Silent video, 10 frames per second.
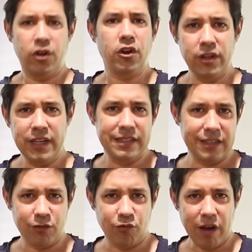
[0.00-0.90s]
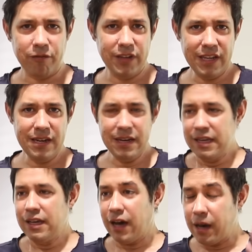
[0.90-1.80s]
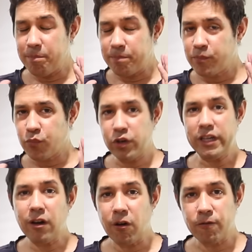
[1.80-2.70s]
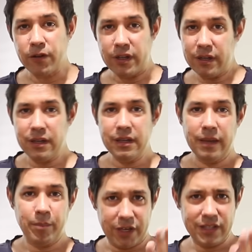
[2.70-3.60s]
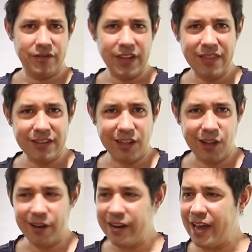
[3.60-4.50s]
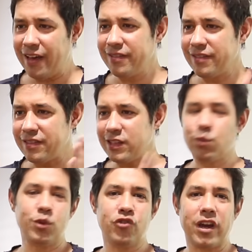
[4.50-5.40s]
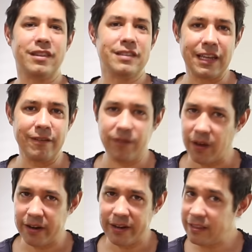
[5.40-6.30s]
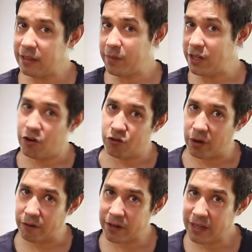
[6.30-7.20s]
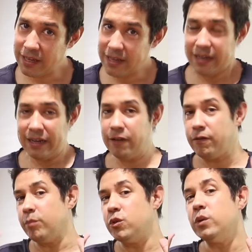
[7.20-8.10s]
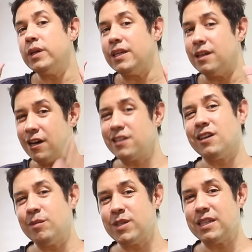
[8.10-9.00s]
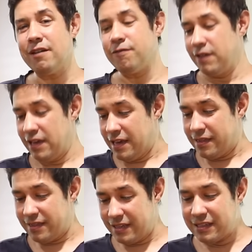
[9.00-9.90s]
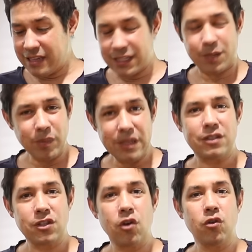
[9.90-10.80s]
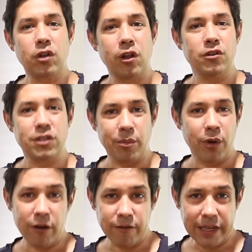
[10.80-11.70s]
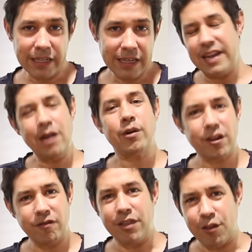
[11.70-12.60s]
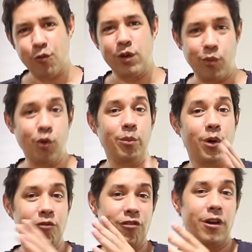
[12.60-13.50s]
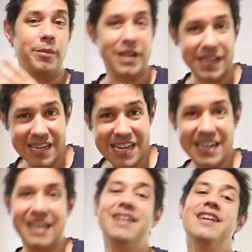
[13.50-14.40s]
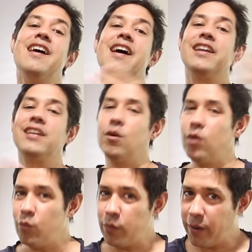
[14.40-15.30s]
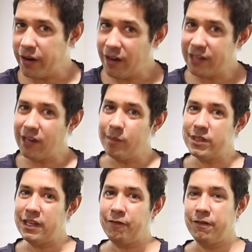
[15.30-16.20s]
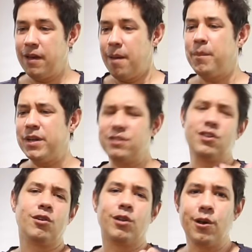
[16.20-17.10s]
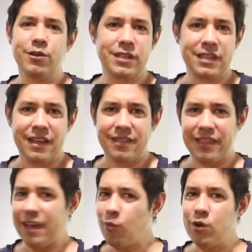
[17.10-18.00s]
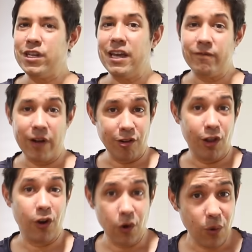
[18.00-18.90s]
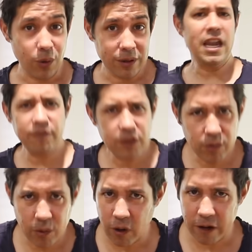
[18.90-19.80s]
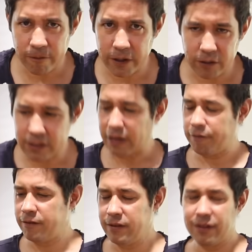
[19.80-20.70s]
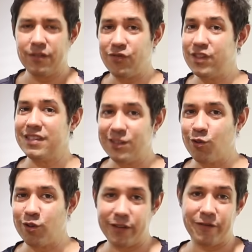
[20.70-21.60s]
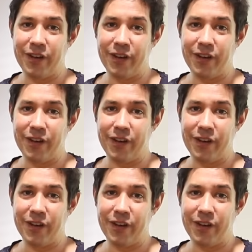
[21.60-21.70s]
not only is this roughed in, I'm pretty confident, because I've done this a lot now, that this would track the sun fine and there'd be no drift. Now, if I'm doing nighttime stuff, this gets me so close to perfect that now I can run the 3-point polar alignment in Nina and go on with my nighttime stuff, but it's so close that that won't take very long at all. And if you're doing wide field stuff, this is already